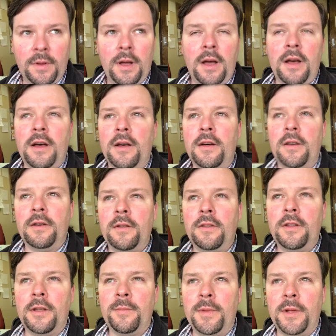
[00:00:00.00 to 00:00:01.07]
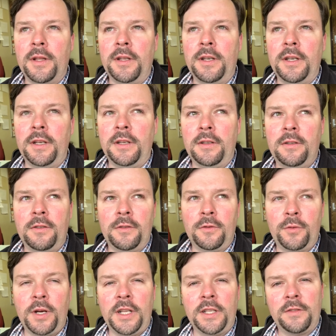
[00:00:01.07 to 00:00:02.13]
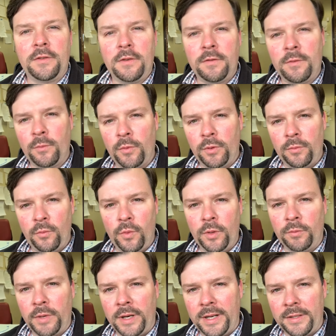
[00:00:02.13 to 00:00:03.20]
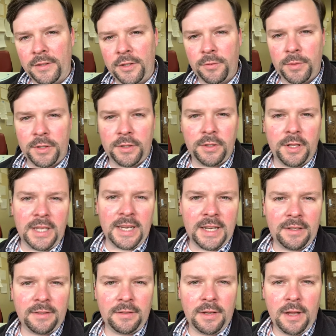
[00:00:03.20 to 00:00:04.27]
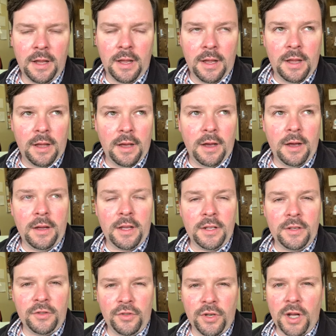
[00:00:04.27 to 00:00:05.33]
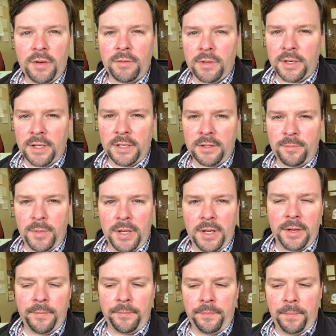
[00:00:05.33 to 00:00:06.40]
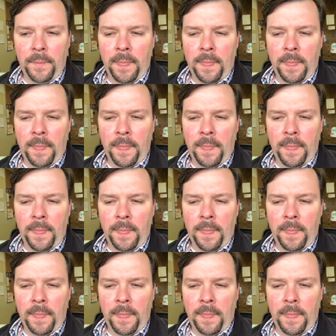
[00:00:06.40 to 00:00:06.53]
the ability to transfer from one writing situation to the next, and genre as being